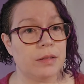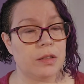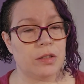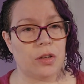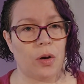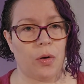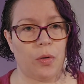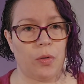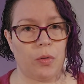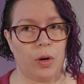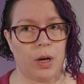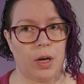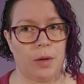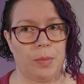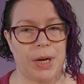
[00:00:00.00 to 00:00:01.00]
So,
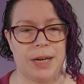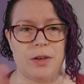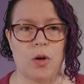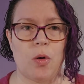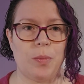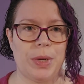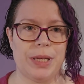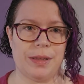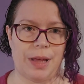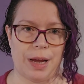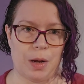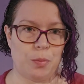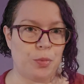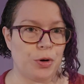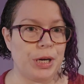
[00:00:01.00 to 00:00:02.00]
and I don't mean
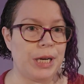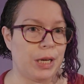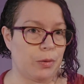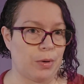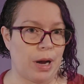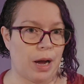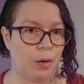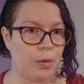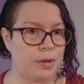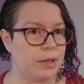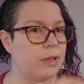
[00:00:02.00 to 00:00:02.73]
like a breeding rack with